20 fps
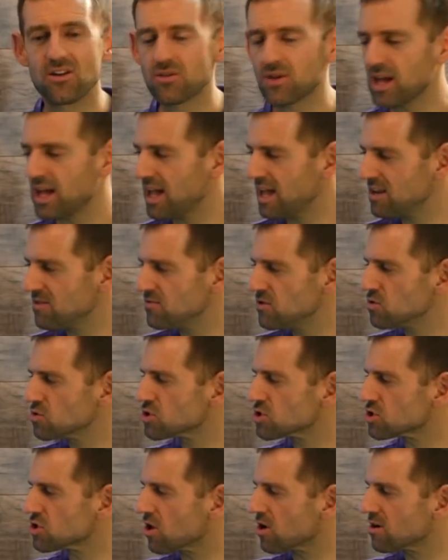Okay, and if you
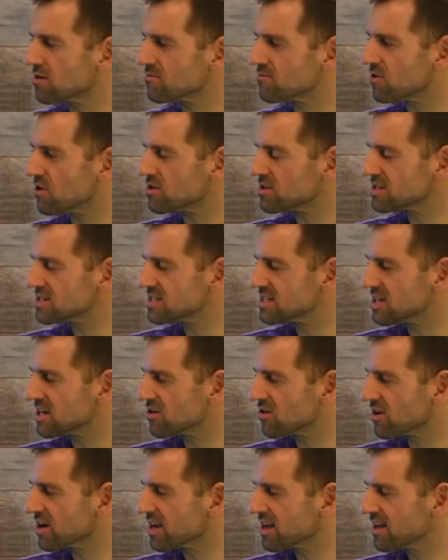start
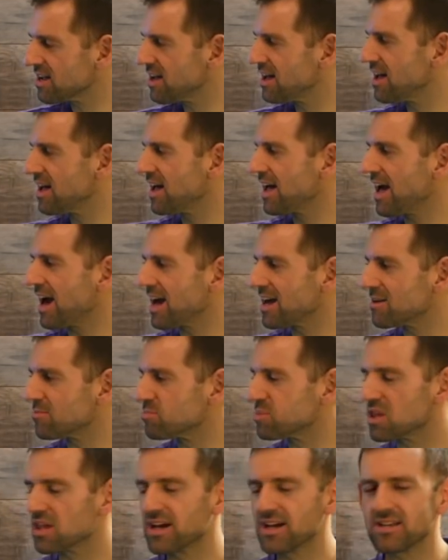volunteering at a
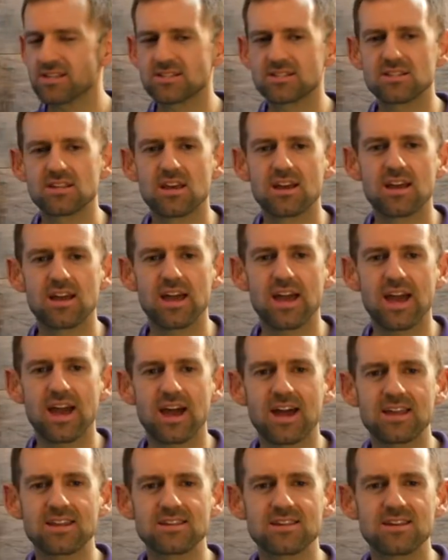place
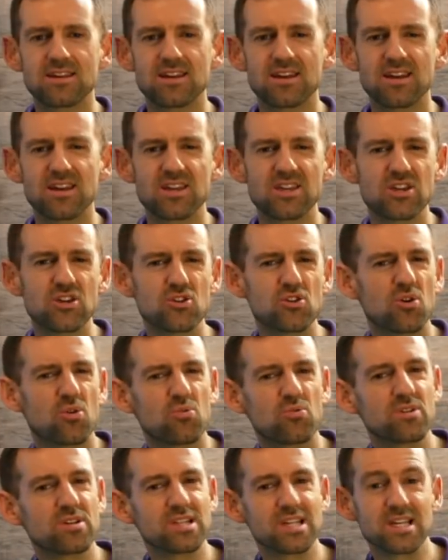and you
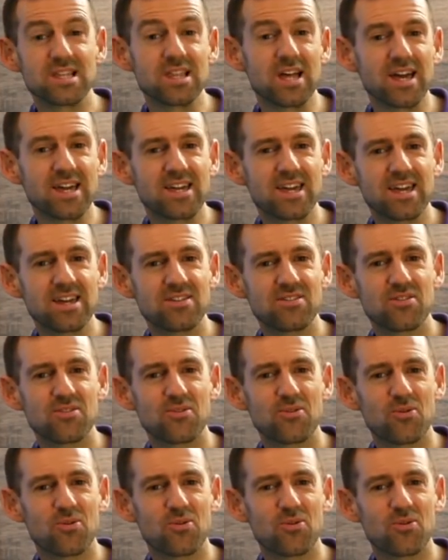don't really like it,